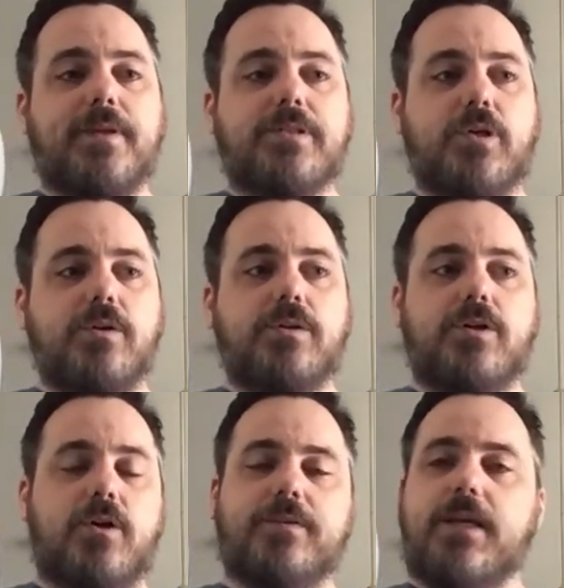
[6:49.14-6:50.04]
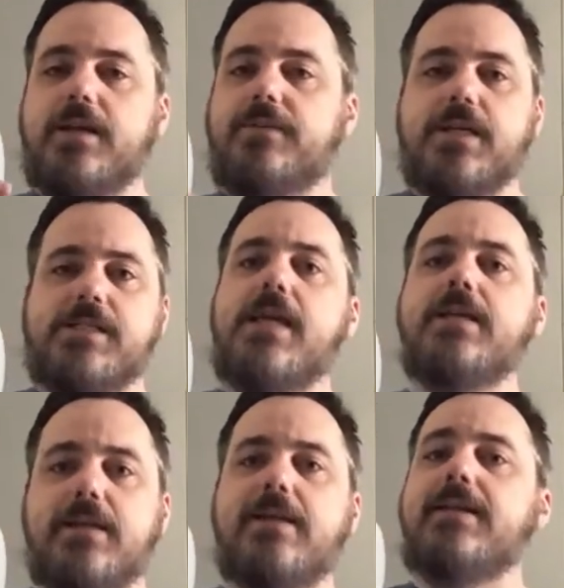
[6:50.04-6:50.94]
So, you know, if they say
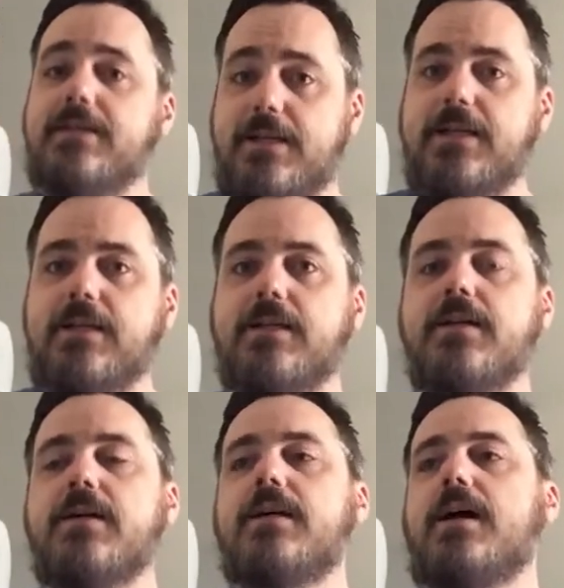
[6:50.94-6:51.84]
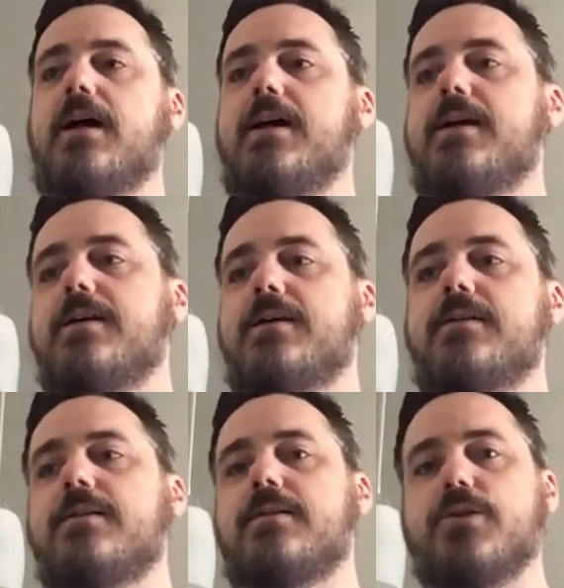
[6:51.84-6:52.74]
you need it, you need it. And
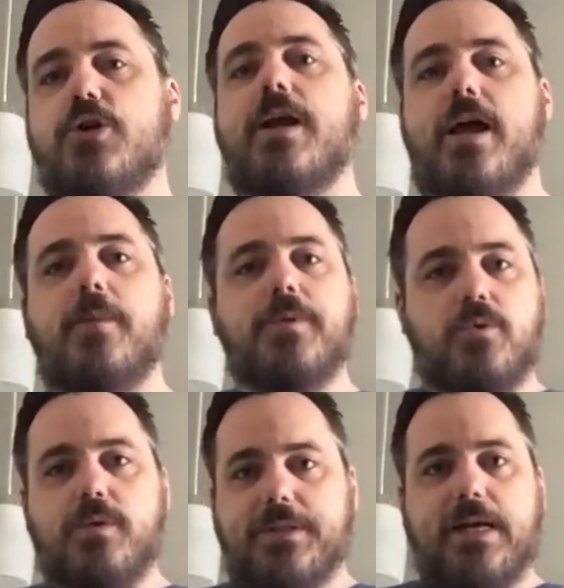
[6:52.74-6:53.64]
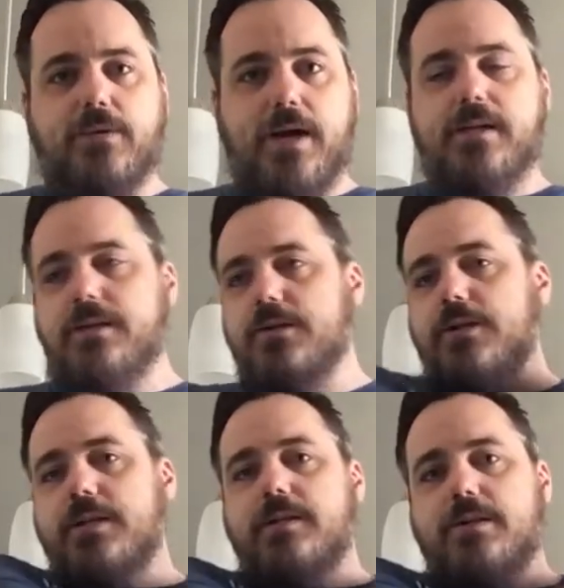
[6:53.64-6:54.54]
they're going to help you with that, right?
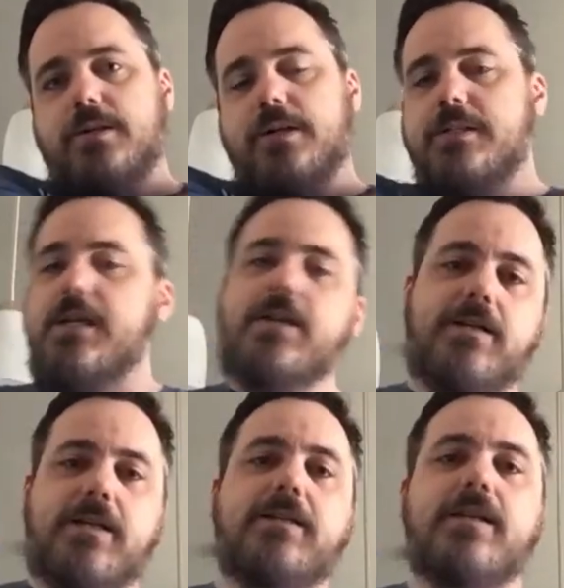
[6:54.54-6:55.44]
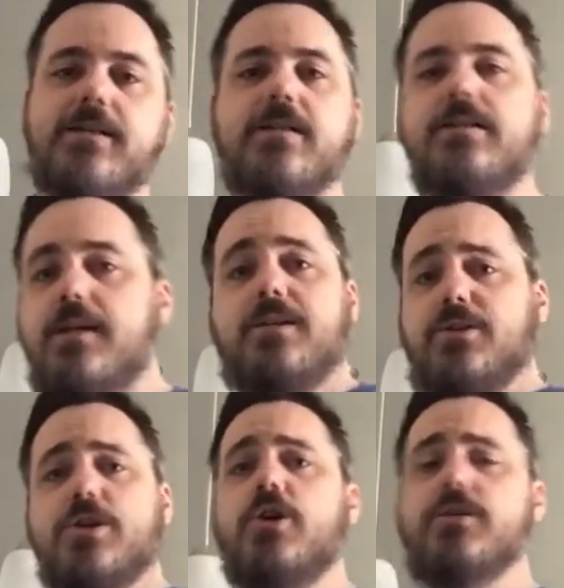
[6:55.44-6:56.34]
They're gonna say you need this, and you
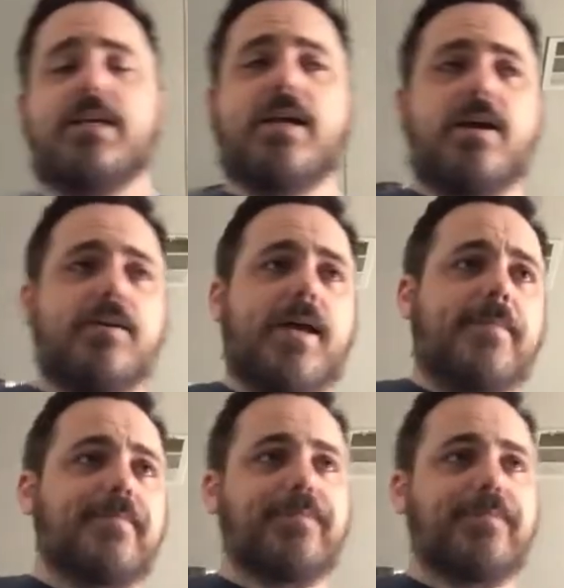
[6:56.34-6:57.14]
can go take care of that.